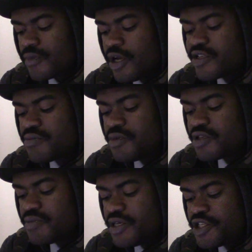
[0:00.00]
It's a
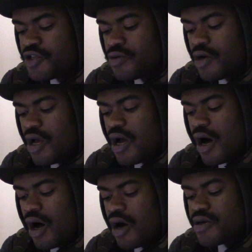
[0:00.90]
Muslim issue.
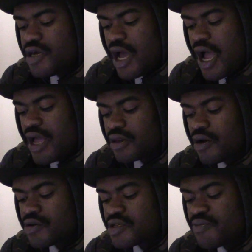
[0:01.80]
Yet
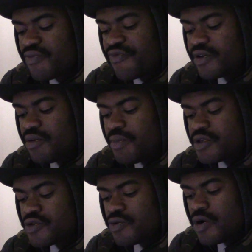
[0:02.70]
there is some
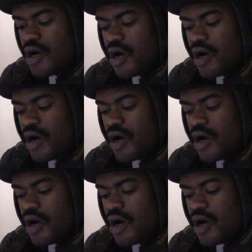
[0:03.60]
fundamental